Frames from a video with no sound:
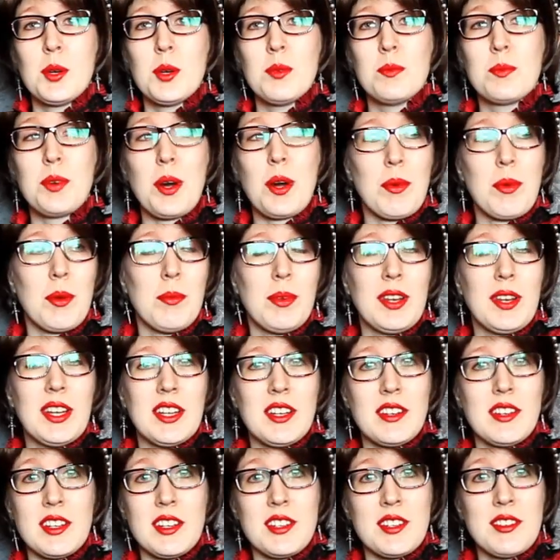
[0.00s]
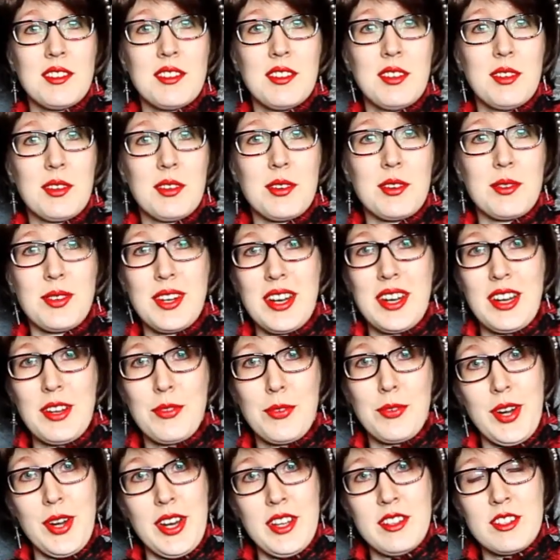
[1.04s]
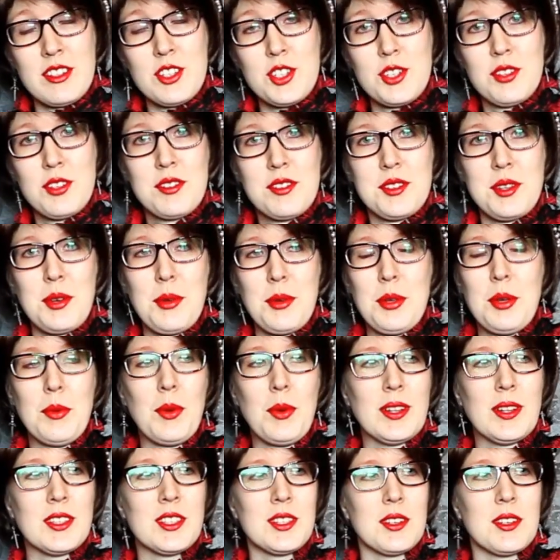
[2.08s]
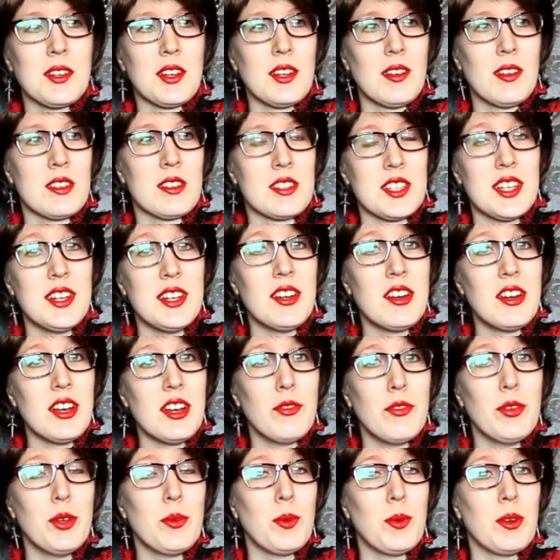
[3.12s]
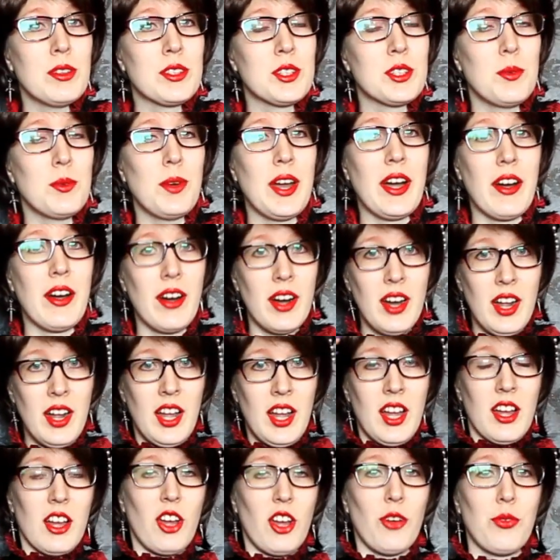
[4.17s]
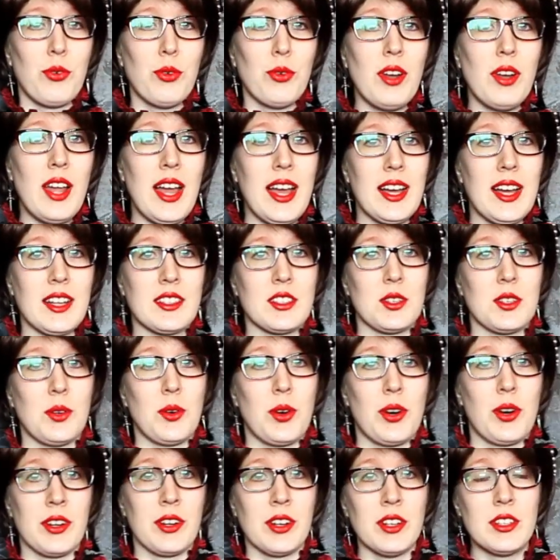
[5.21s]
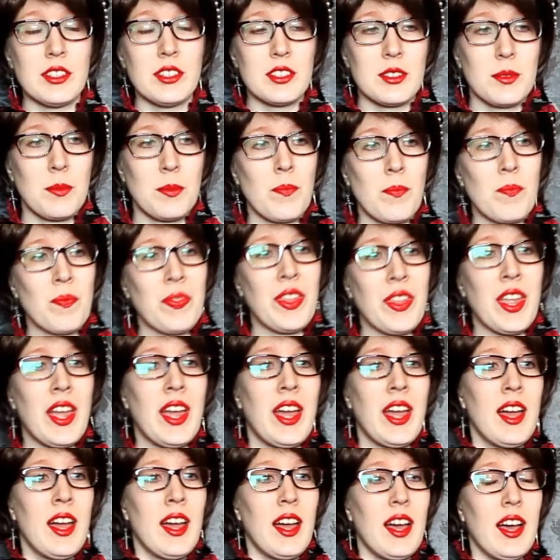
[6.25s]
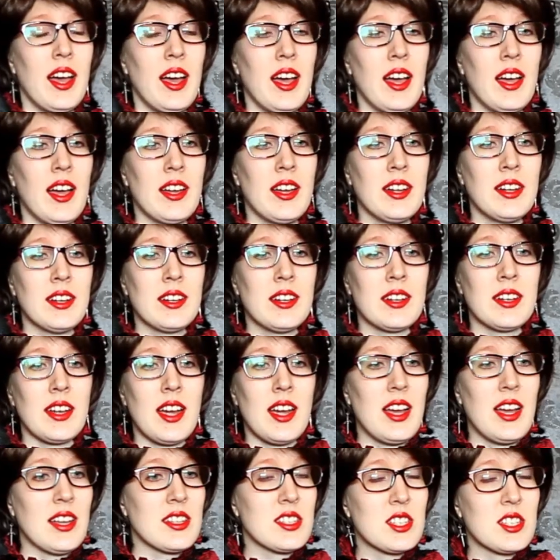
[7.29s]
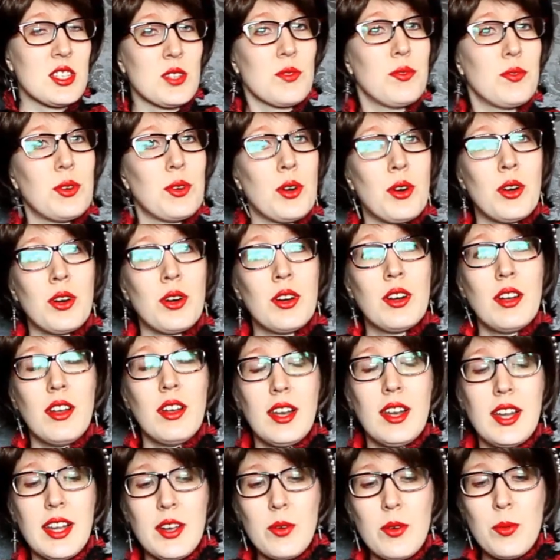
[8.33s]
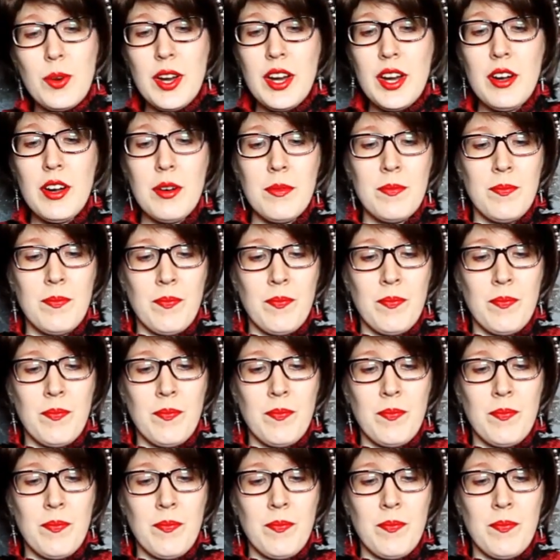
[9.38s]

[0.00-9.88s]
probably doesn't look really fresh. So you want to consider if you want to wear a full hat or not. And as for leg wear,